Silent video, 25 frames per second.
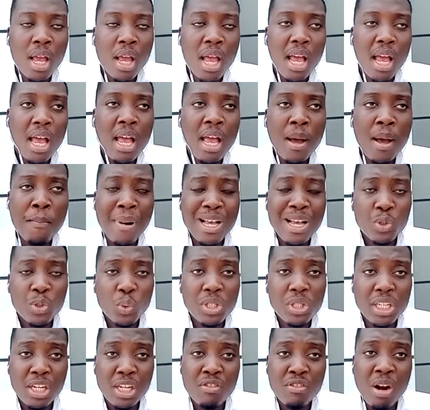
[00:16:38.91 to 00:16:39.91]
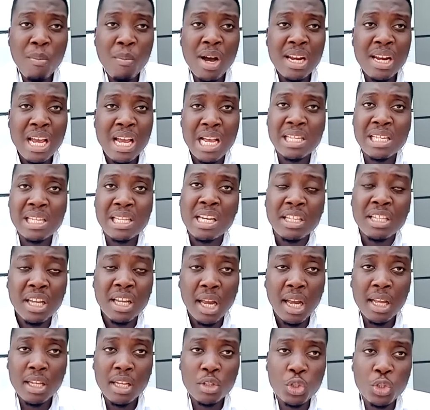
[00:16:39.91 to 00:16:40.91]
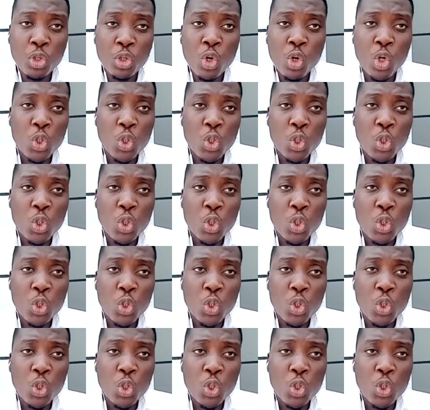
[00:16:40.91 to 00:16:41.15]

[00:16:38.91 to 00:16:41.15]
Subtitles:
Mas Udidi Dramani, as I indicated to you,